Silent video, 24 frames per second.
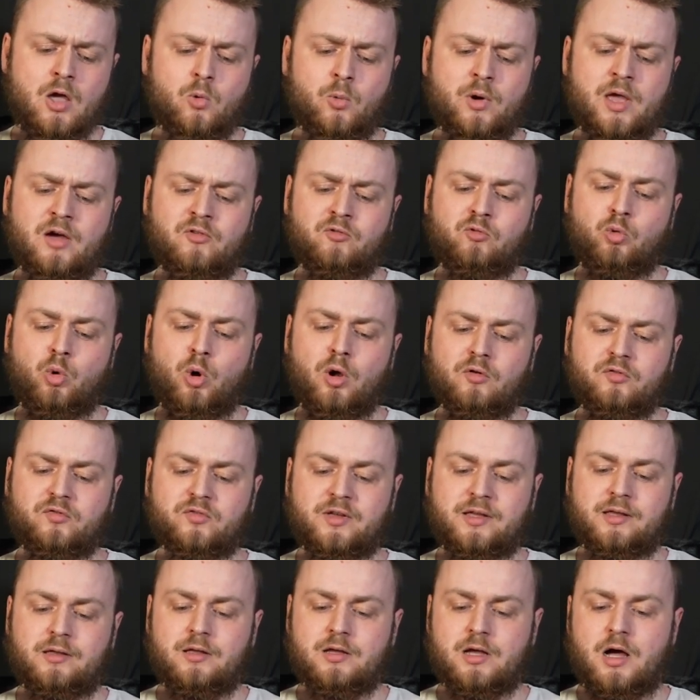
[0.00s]
We have
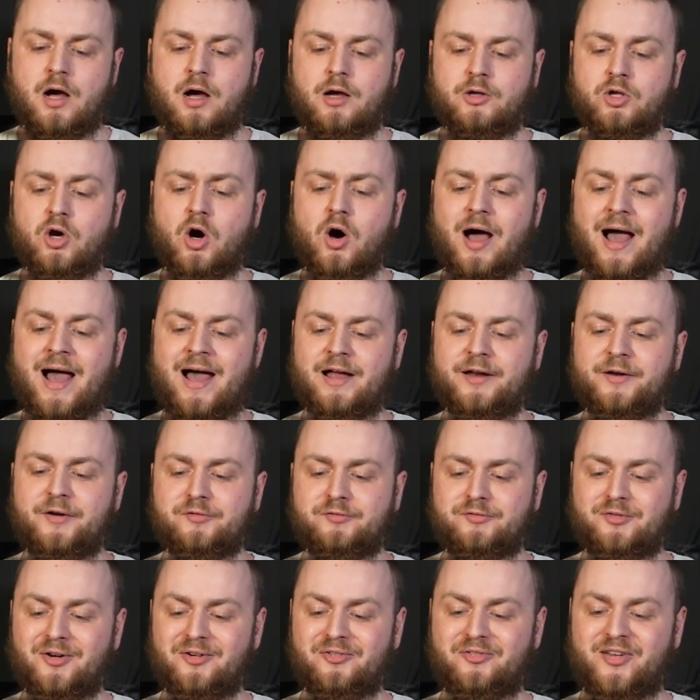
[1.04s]
Johann
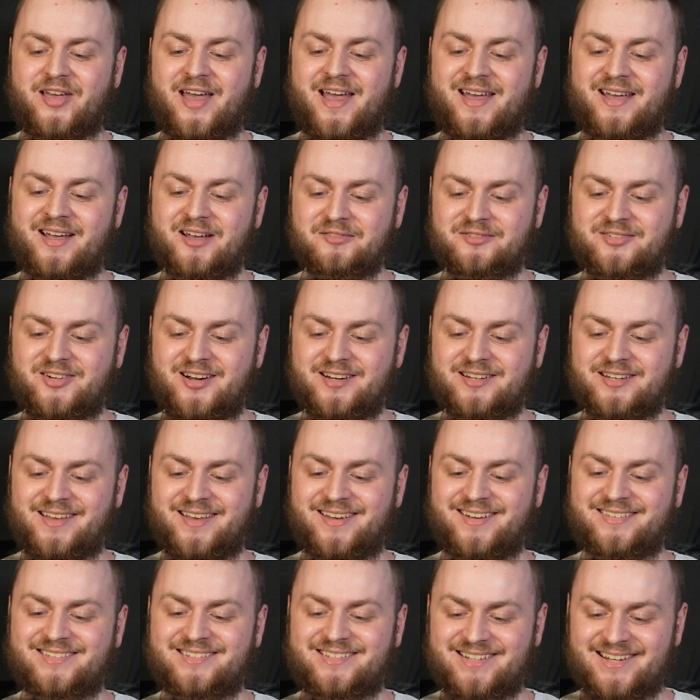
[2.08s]
Wolfgang von
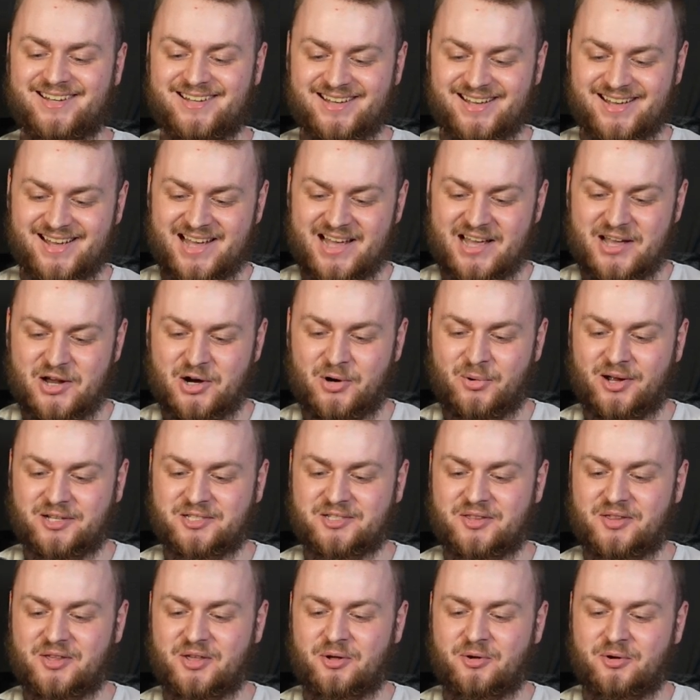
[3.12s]
Goethe, who went
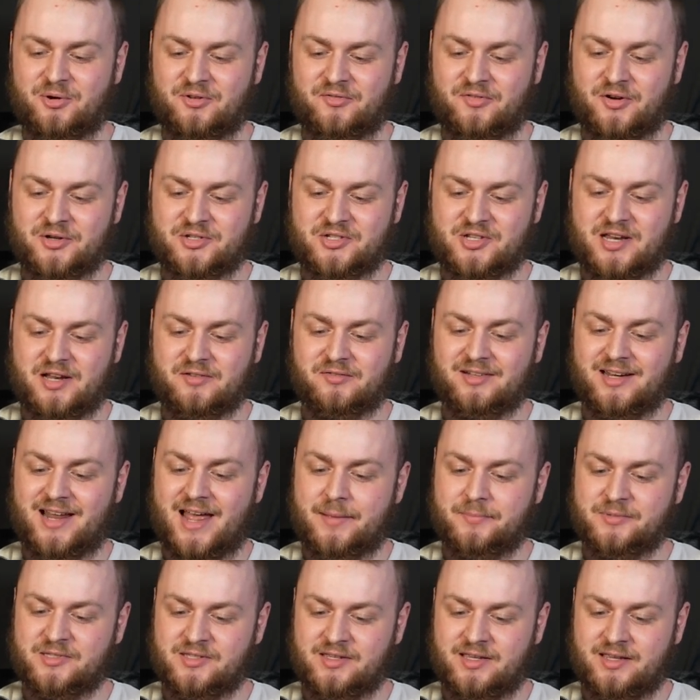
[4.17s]
to the University of
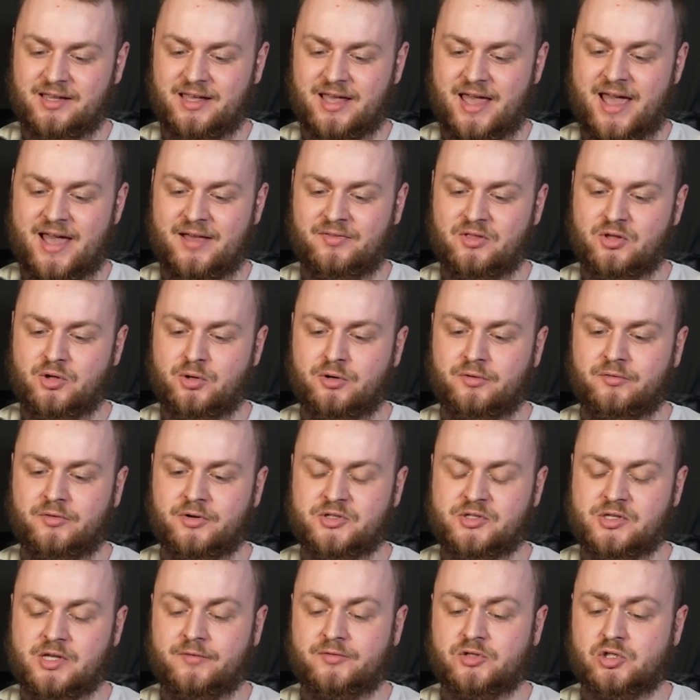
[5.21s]
Leipzig and the
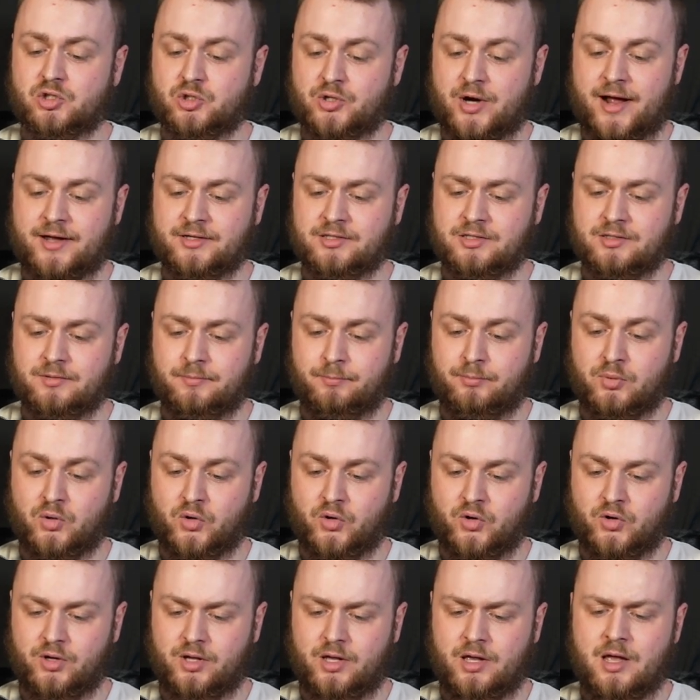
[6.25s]
University of
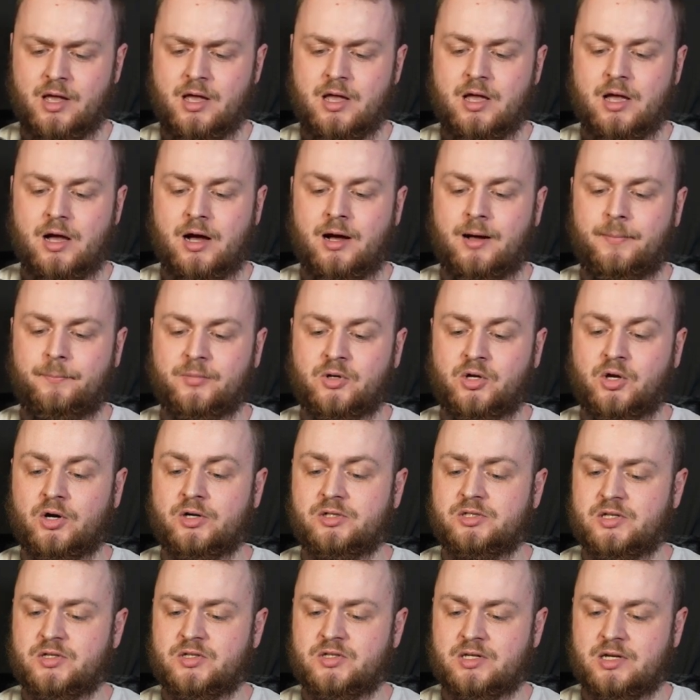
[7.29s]
Strasbourg.
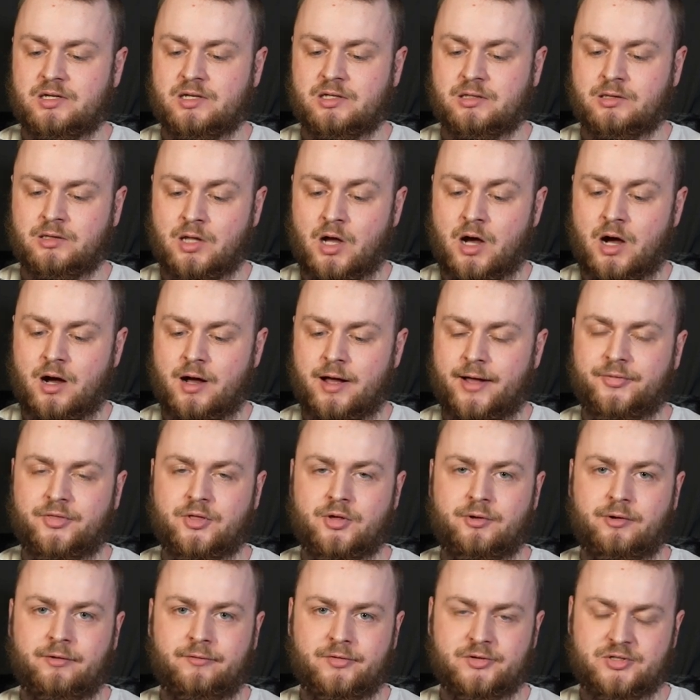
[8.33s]
Goethe studied law at
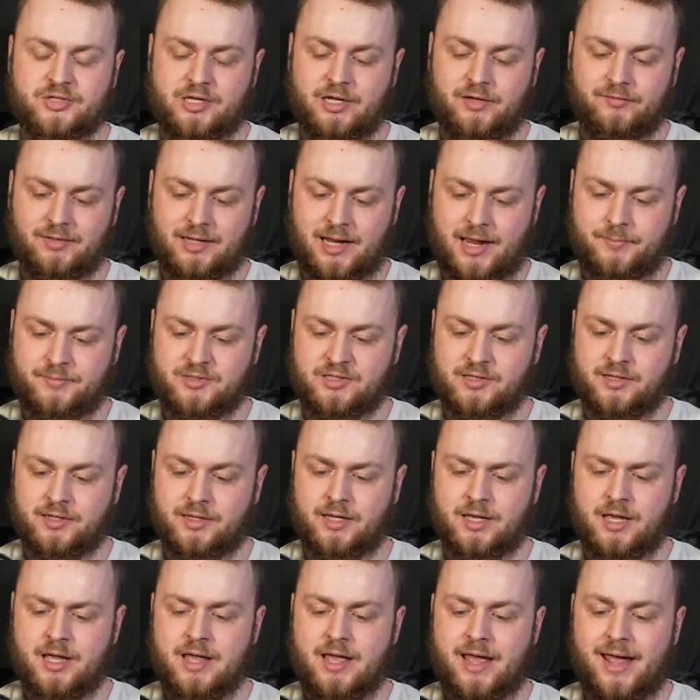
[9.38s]
the University of
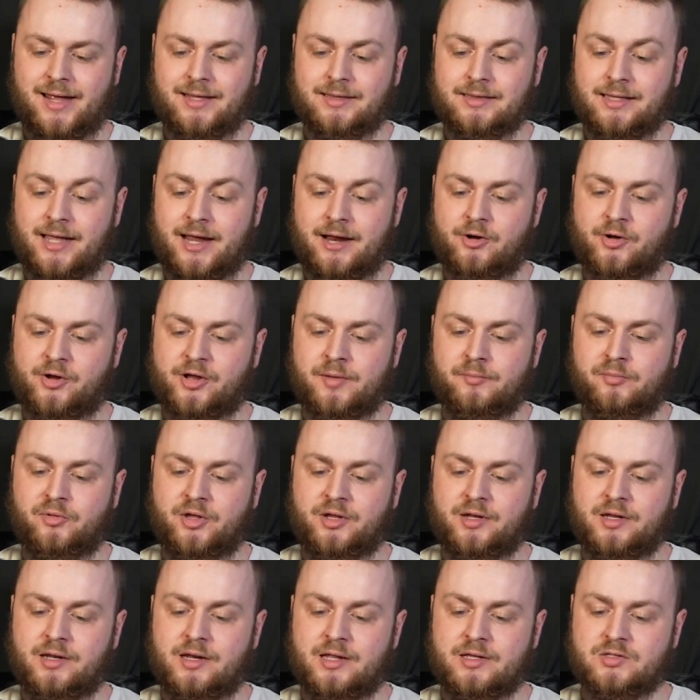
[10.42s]
Leipzig and later
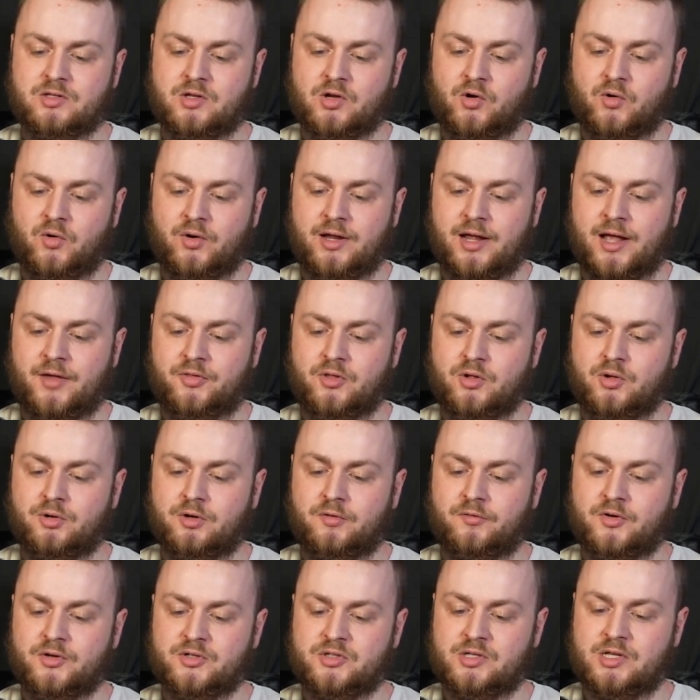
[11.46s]
completed his degree at the
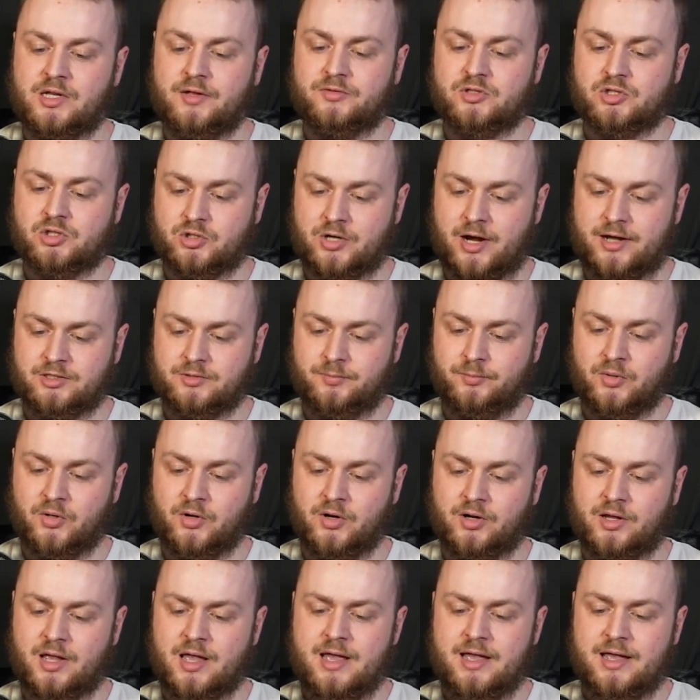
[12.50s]
University of
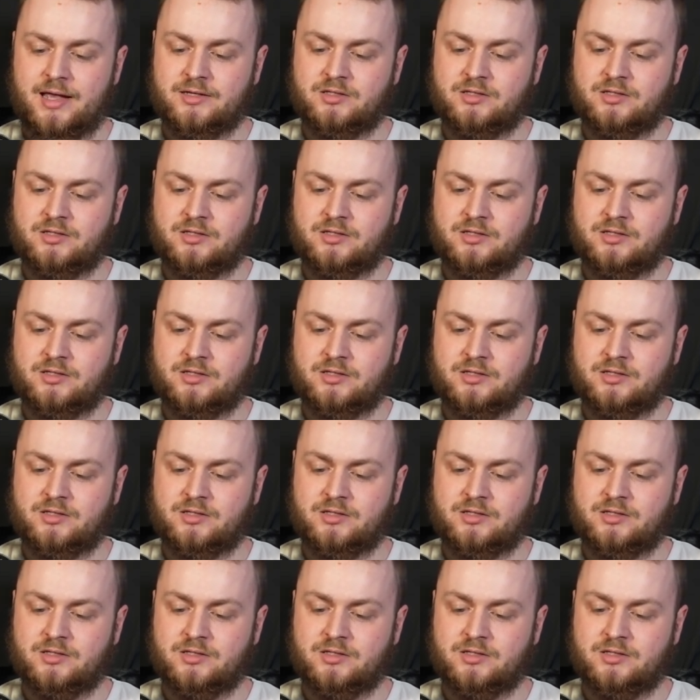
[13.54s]
Strasbourg.